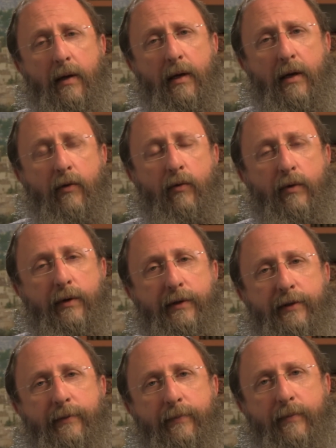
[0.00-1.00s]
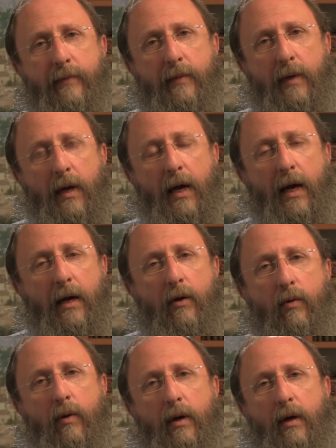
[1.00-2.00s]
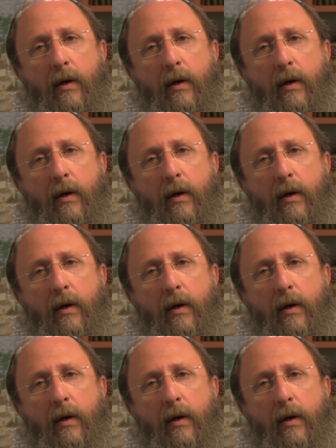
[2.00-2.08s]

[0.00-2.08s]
In other words, how